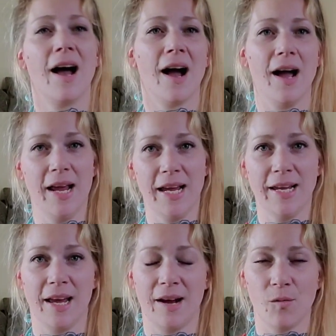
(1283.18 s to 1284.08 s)

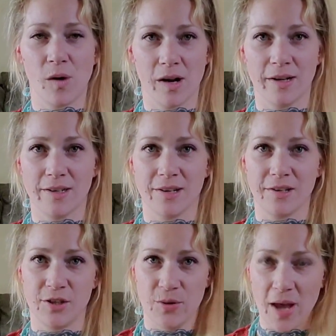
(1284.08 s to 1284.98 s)
I want
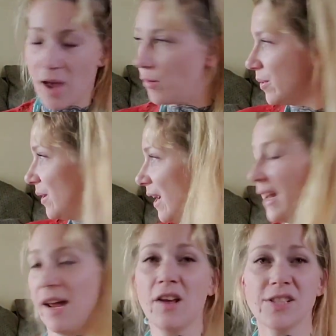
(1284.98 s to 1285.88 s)
to help.
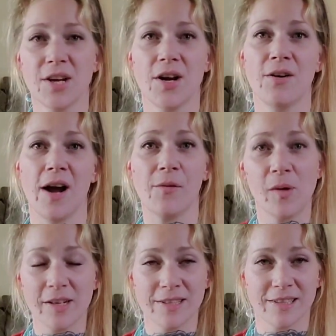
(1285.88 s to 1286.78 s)
And also, I
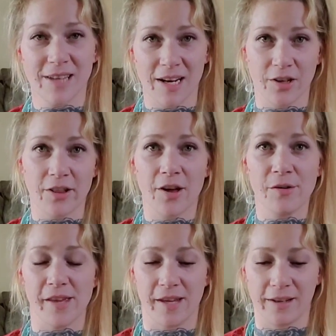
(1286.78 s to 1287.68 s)
want to design
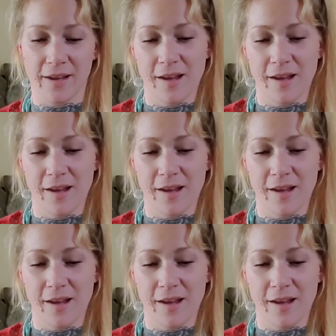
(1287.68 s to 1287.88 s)
clothing.